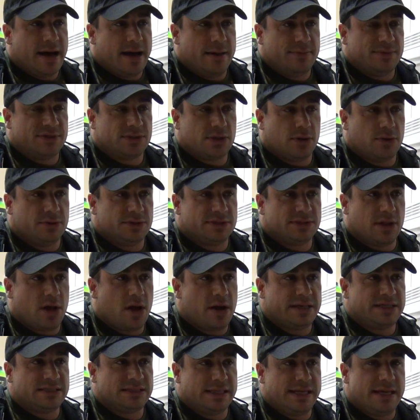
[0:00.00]
So as
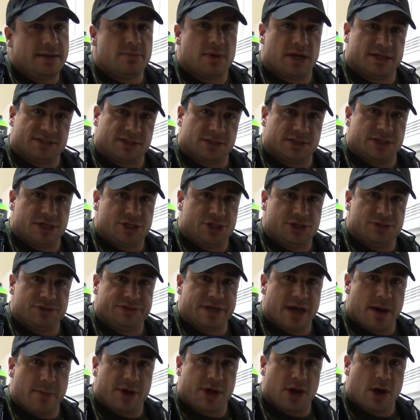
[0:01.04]
long as lean muscle tissue is
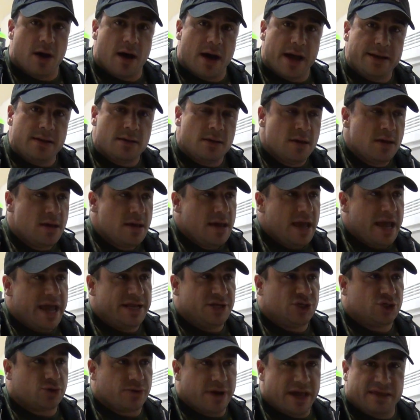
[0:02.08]
coming on
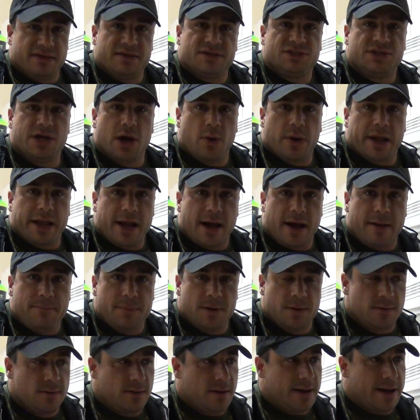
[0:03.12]
and strength is going
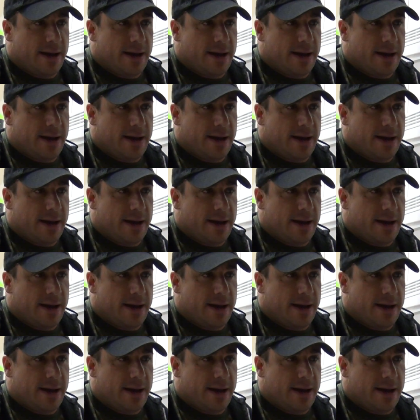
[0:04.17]
up,